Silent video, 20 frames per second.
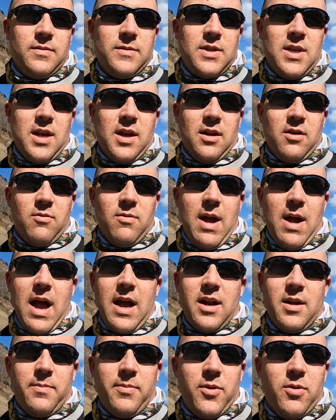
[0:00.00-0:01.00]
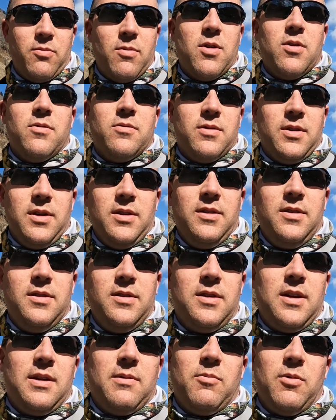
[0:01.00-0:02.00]
taking a ride up the road
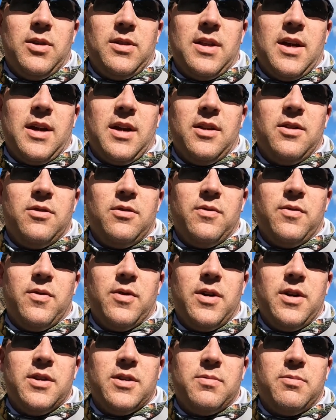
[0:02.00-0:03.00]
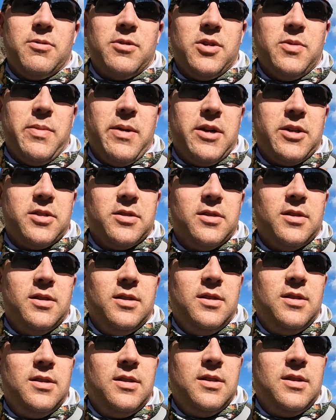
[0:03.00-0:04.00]
and what that can do for you is pretty special.
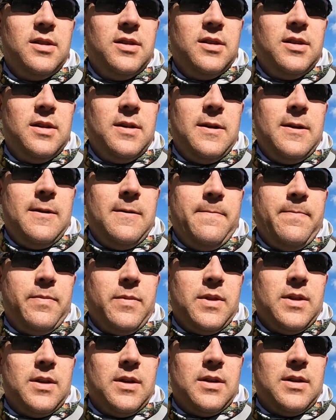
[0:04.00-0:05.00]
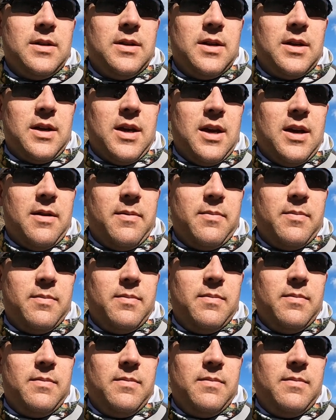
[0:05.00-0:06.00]
Again, I'm
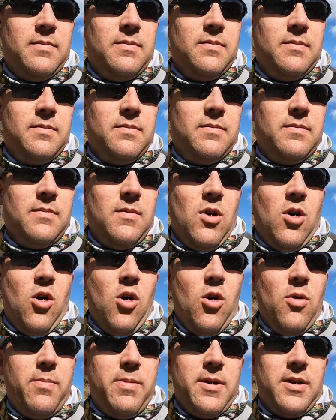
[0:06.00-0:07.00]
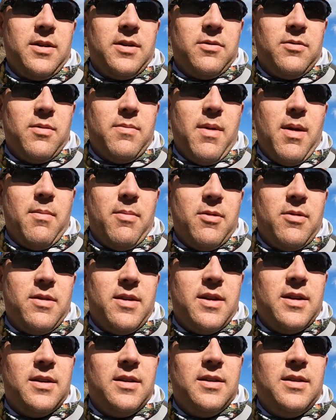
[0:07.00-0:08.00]
hoping to remember
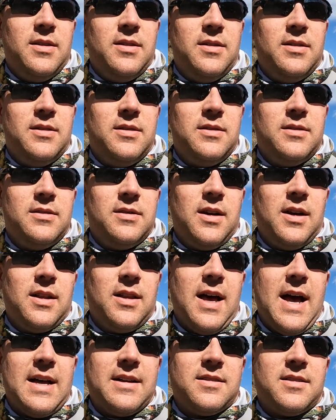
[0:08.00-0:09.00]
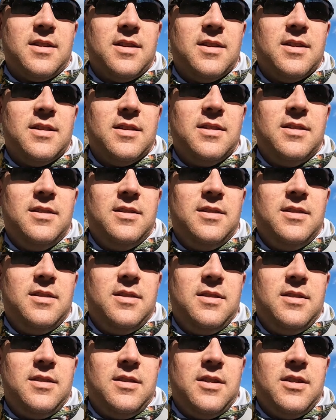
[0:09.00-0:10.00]
that Alaska
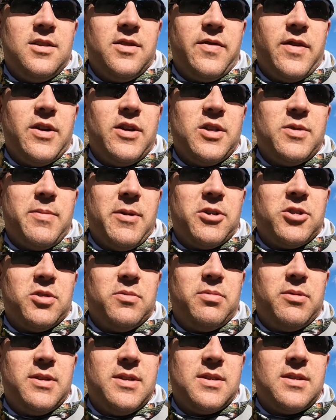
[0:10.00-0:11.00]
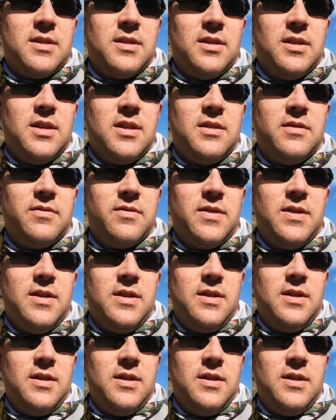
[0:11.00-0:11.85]
is a very special place to live